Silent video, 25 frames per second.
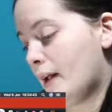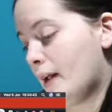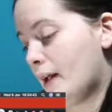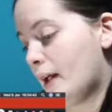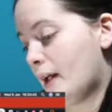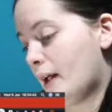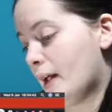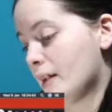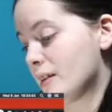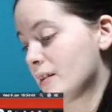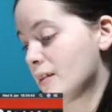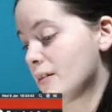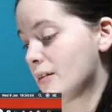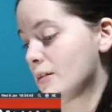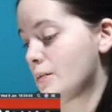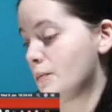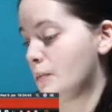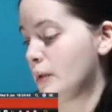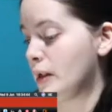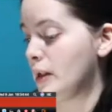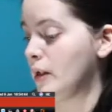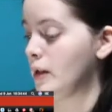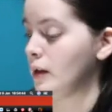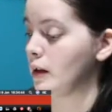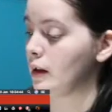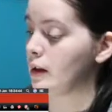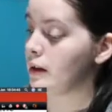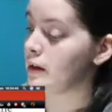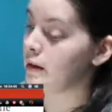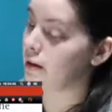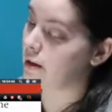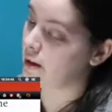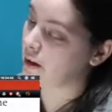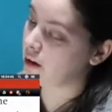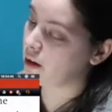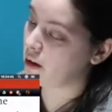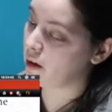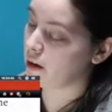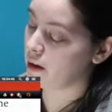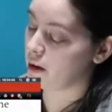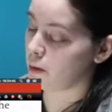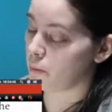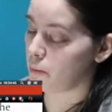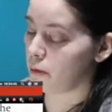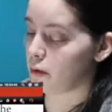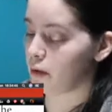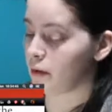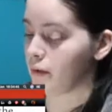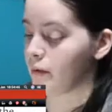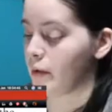has been nearly
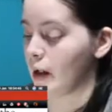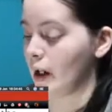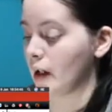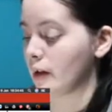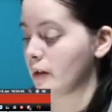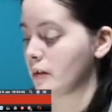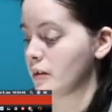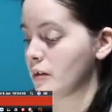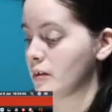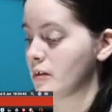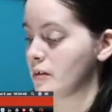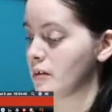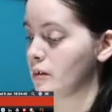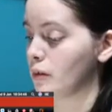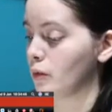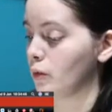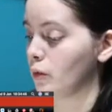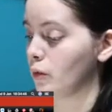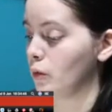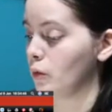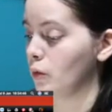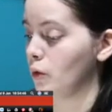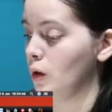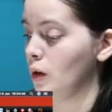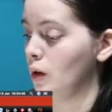perfected, so